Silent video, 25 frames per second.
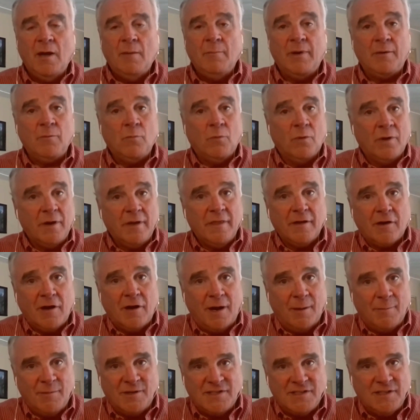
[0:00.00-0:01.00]
But one of the
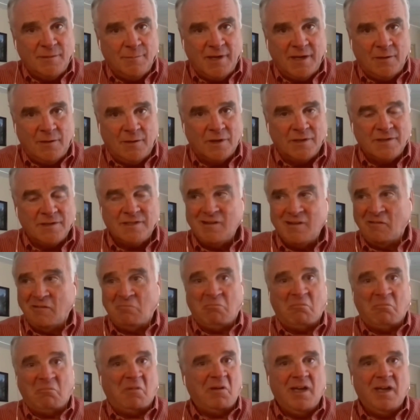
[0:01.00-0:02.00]
comments he made was,
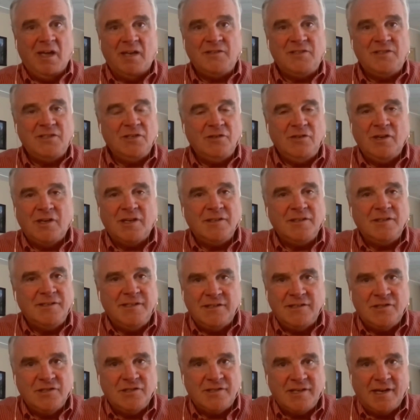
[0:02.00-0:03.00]
until you can
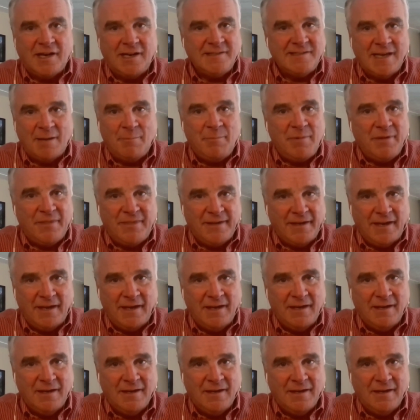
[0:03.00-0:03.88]
digitize empathy,